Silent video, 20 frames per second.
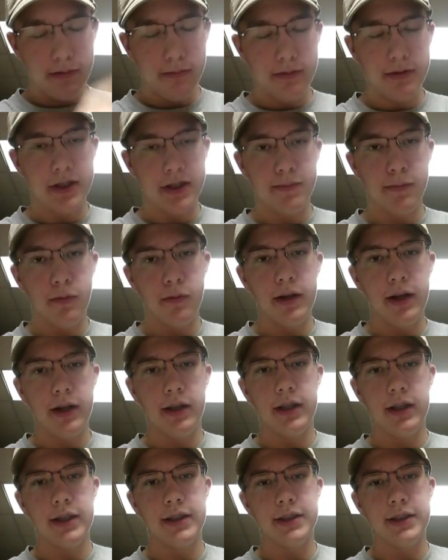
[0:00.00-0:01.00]
with the sporting
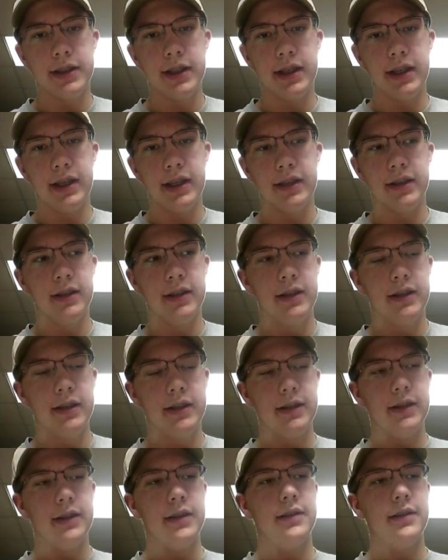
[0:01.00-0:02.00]
clays thing,
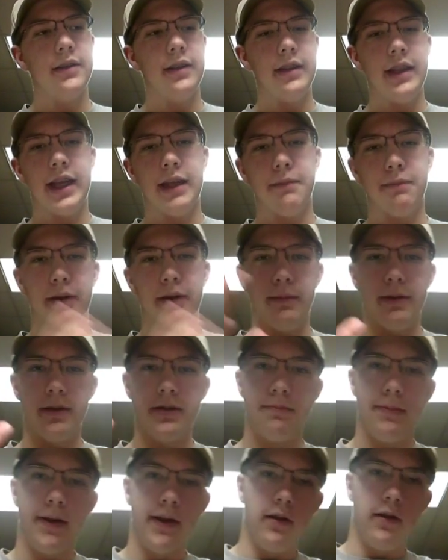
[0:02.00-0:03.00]
then they could pretty
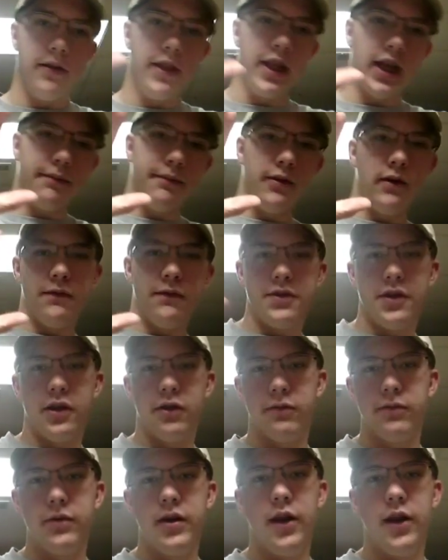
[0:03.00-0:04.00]
much be over to
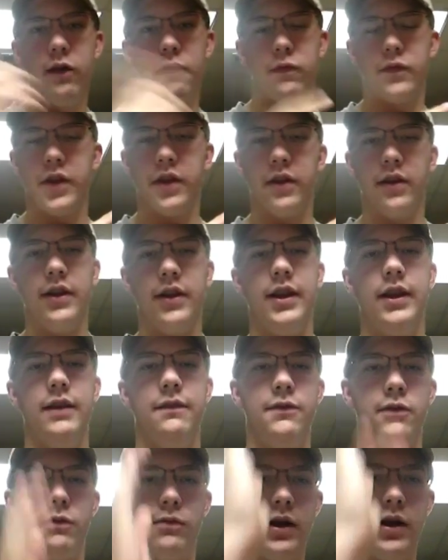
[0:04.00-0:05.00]
your right, over to your
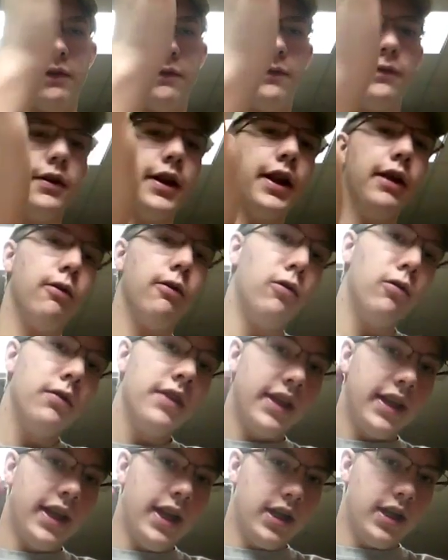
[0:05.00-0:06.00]
left, or right in front of you,
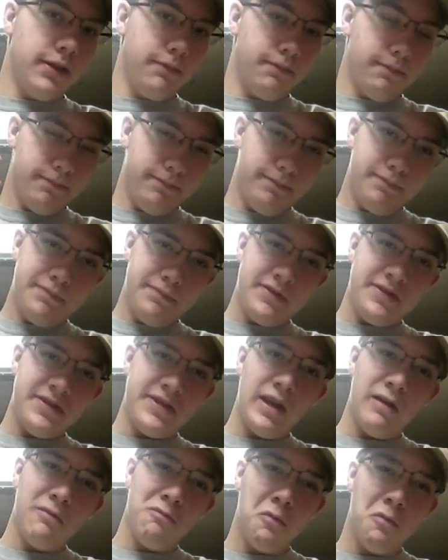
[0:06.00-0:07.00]
or they can actually
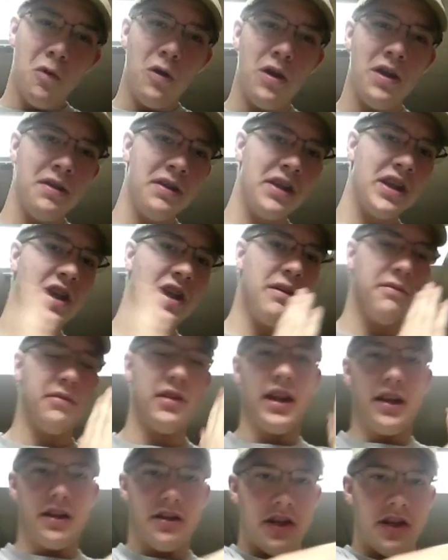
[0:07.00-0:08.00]
somewhat come
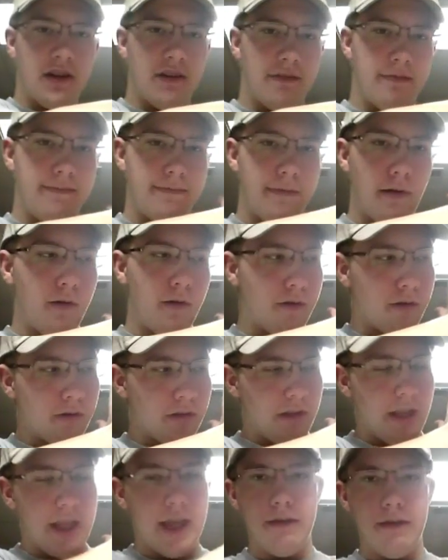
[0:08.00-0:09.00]
like to your
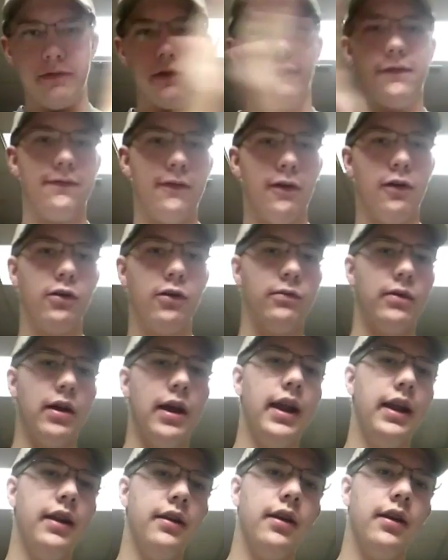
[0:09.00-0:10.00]
far left or far
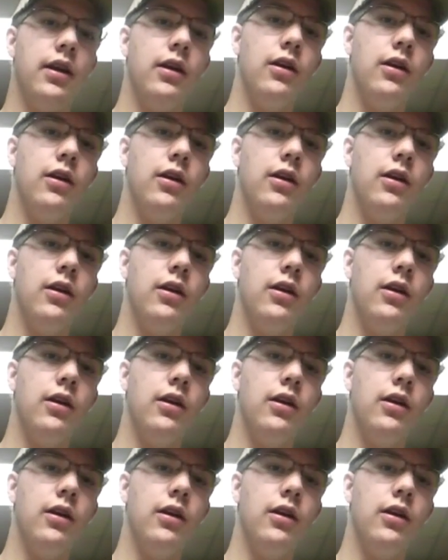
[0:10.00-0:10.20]
right,